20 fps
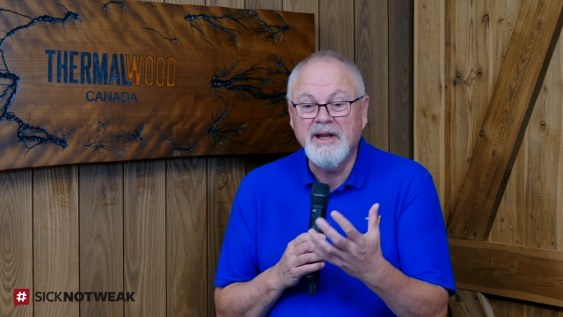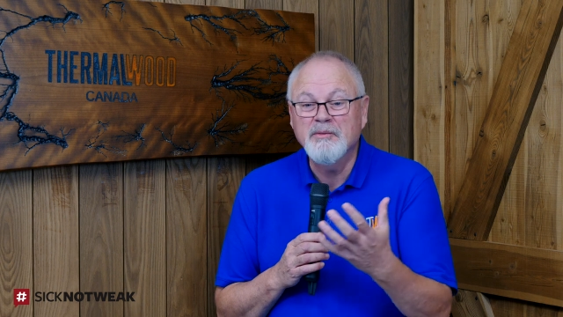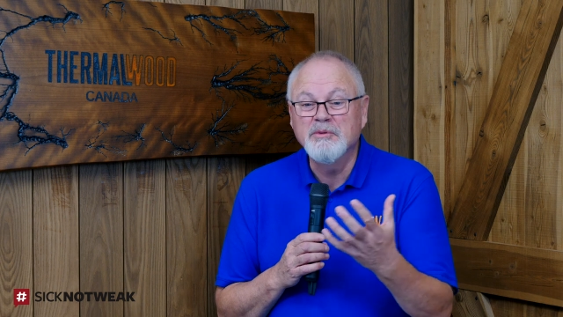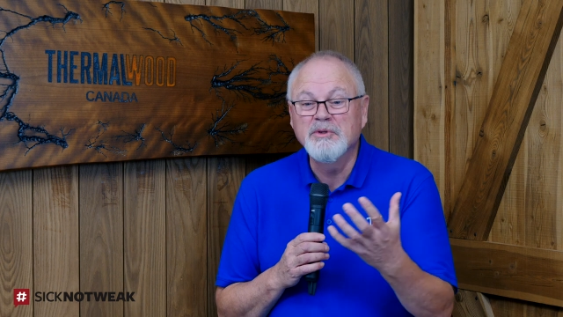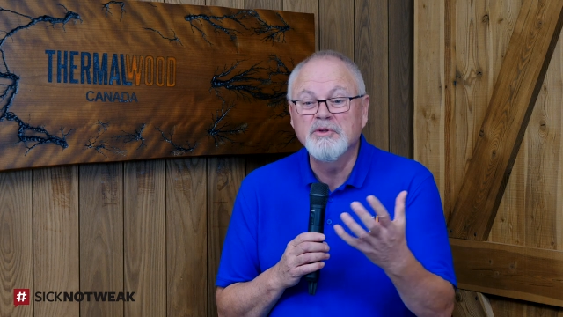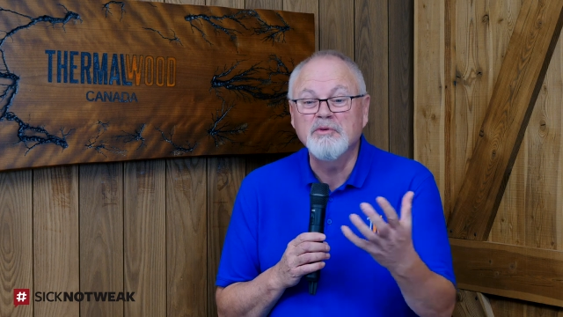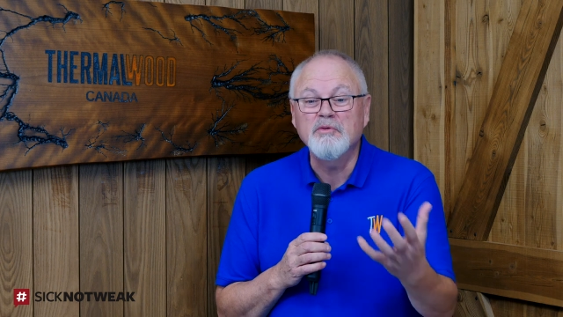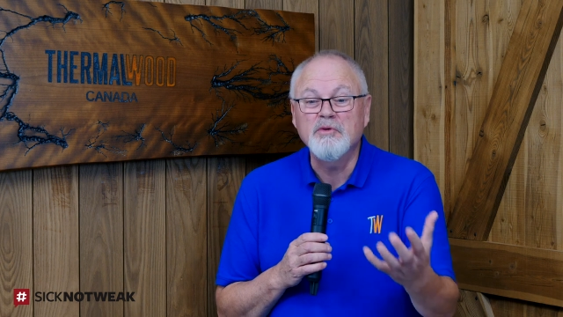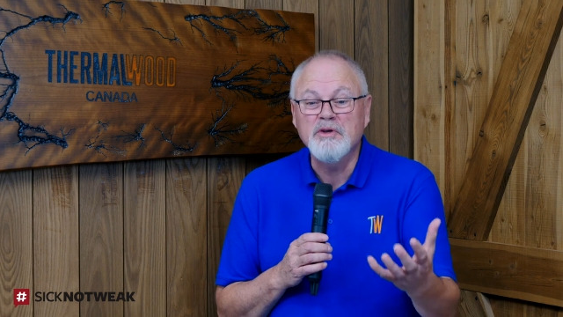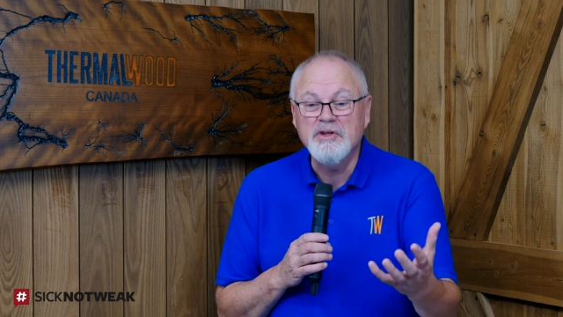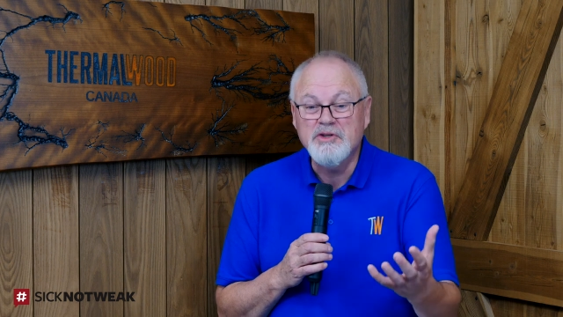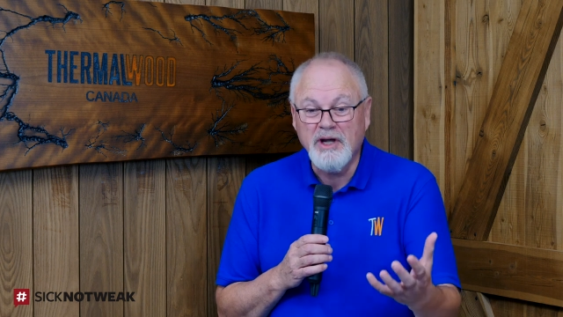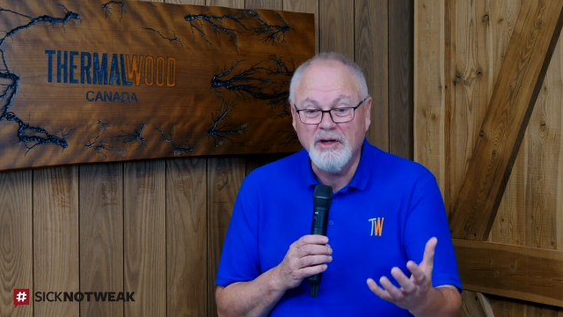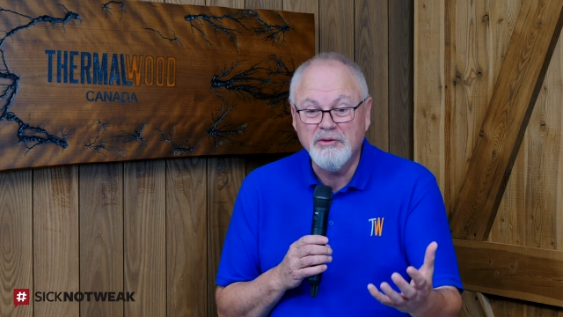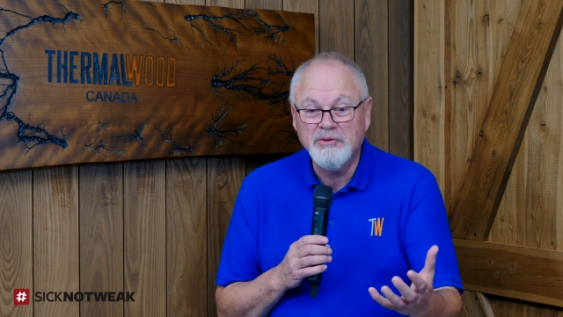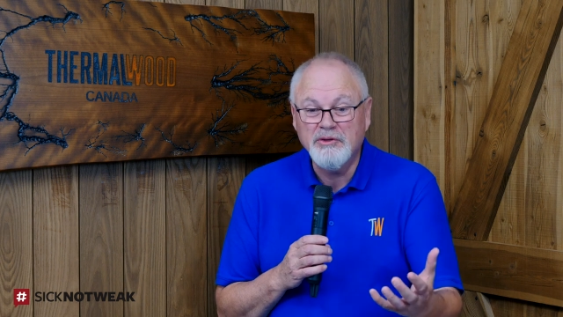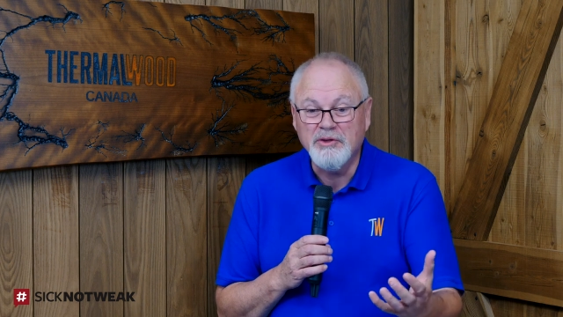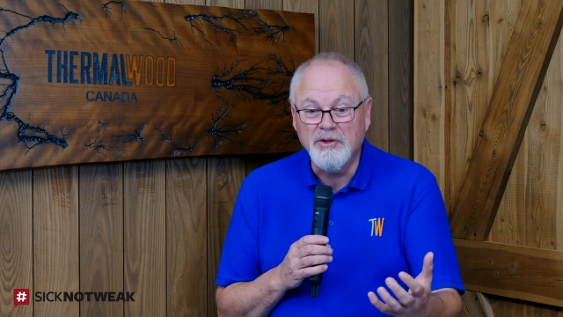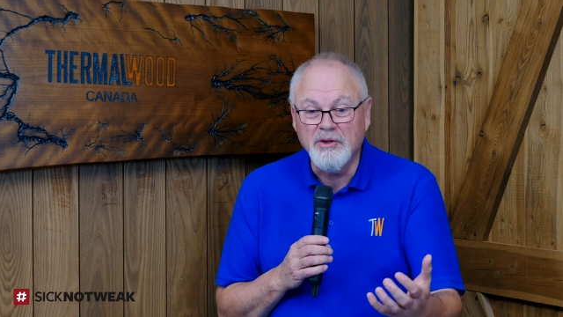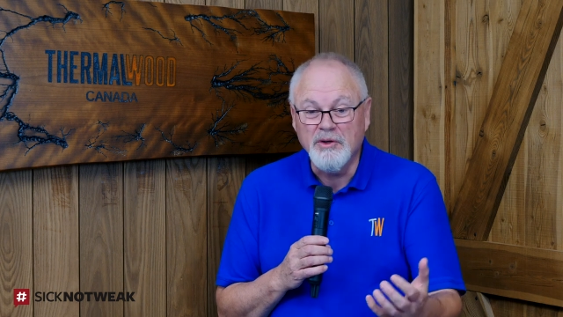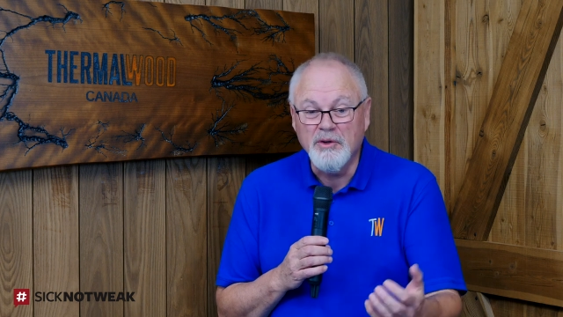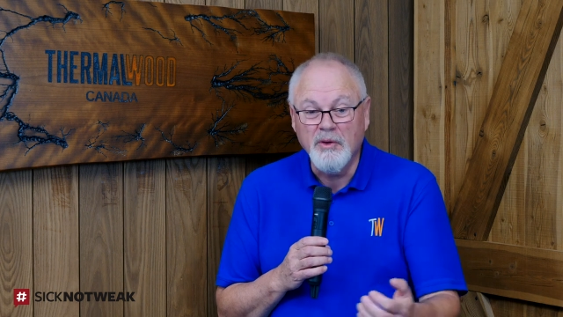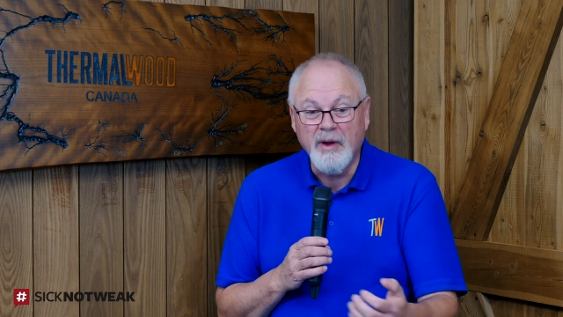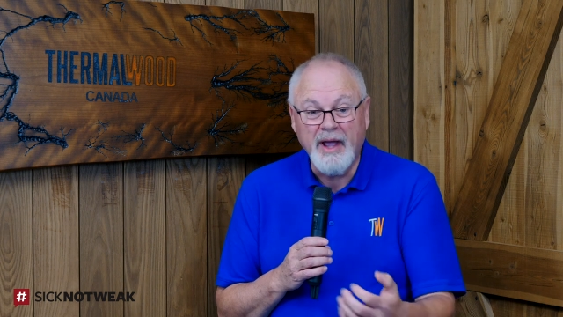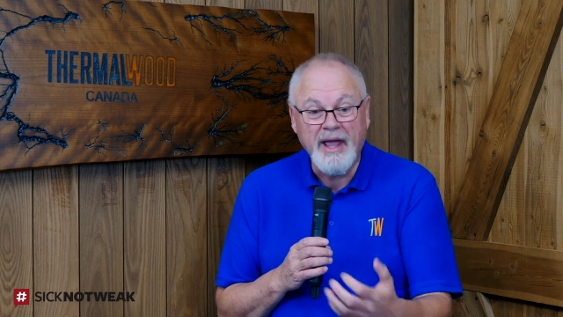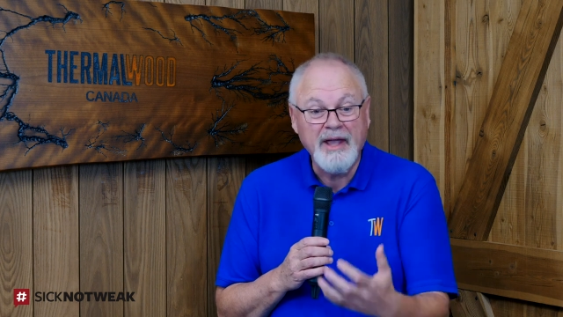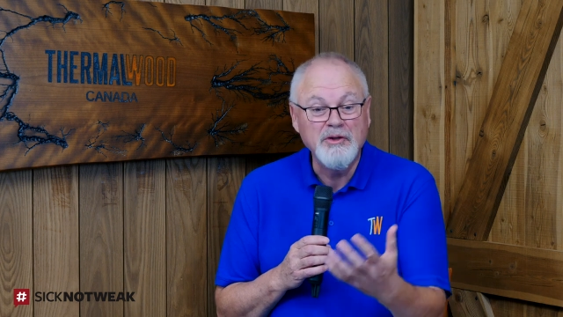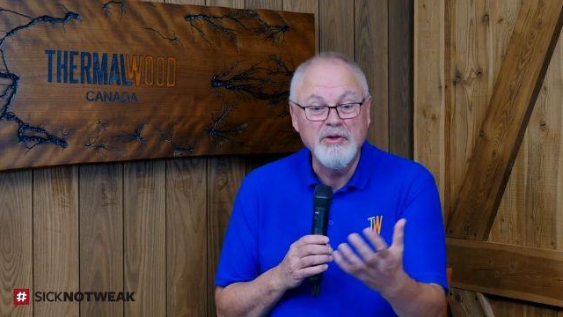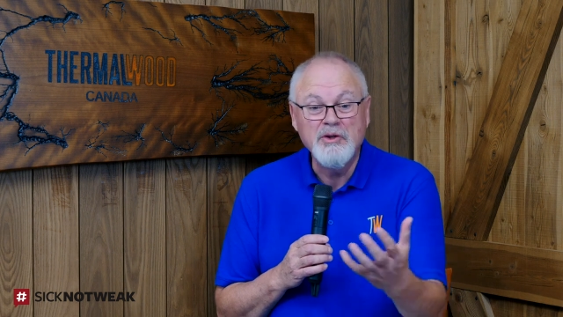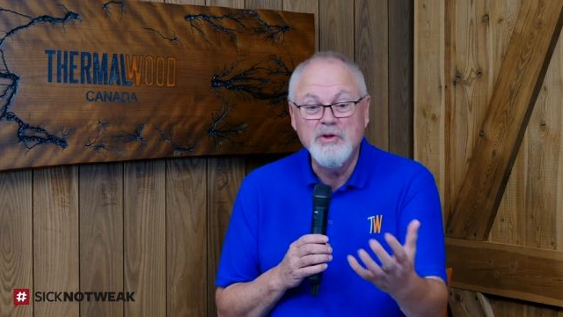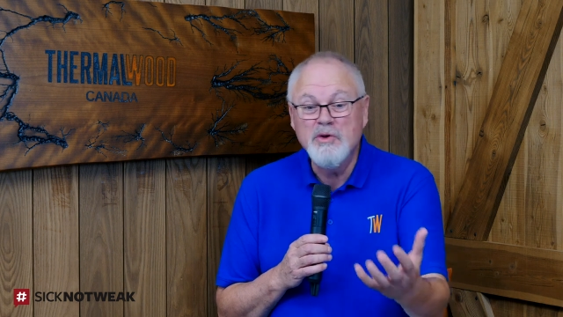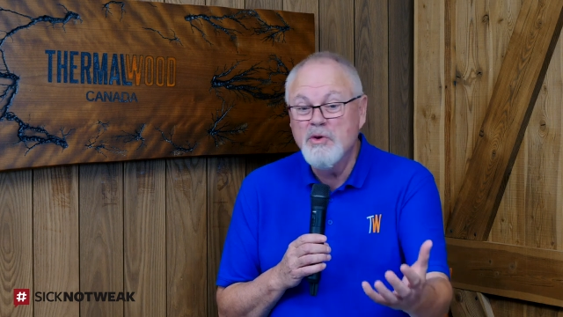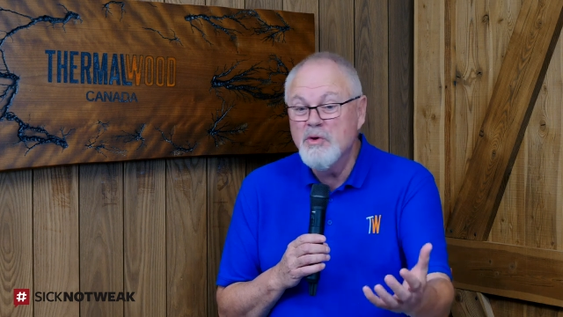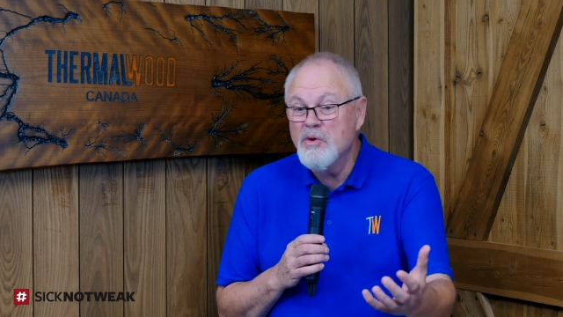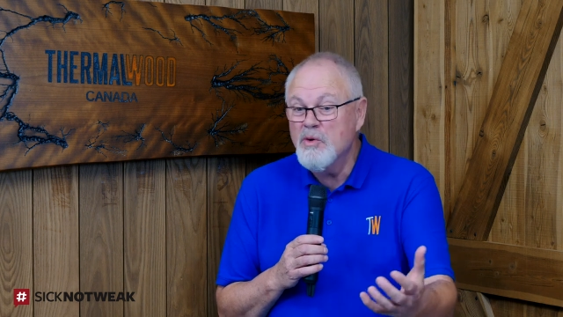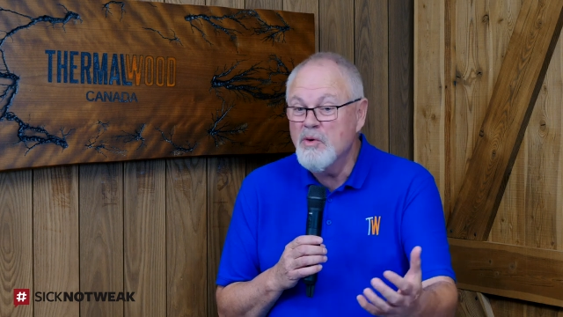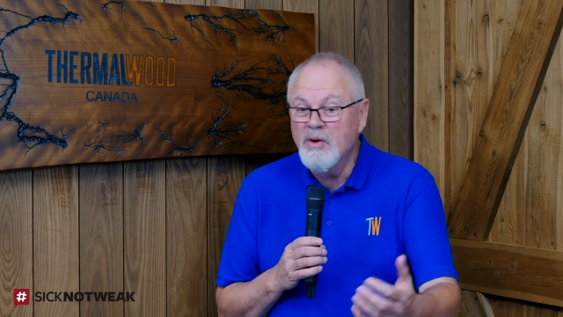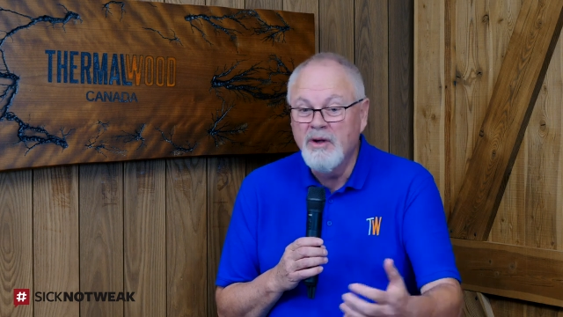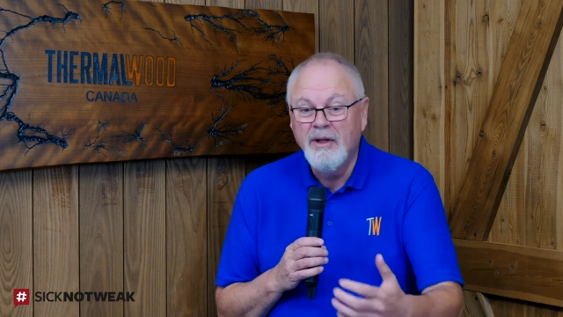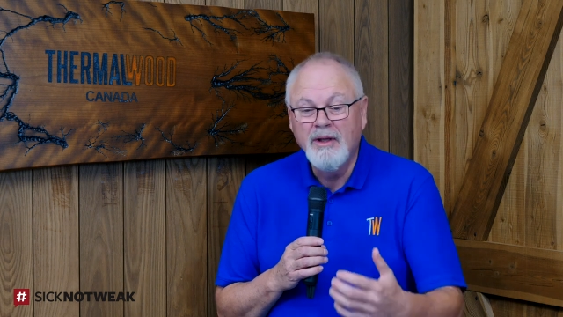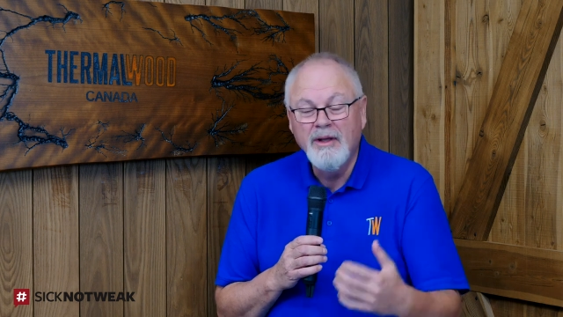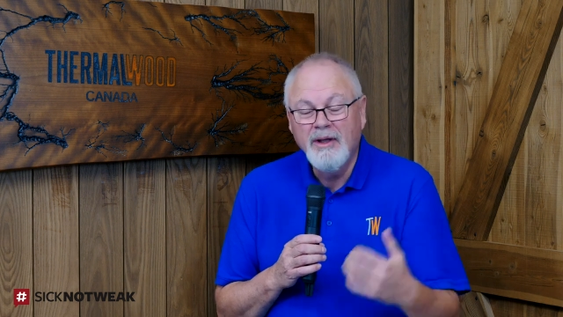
able to reach out to you, and you